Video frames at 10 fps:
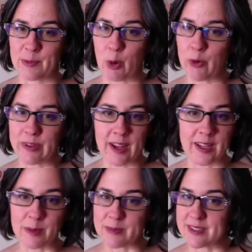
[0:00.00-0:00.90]
Woven
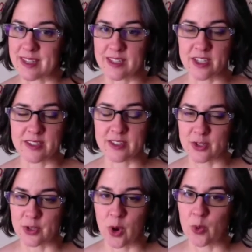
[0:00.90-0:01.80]
items, they
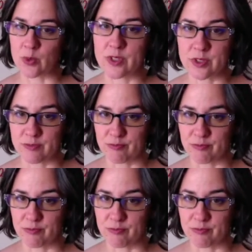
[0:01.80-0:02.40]
just don't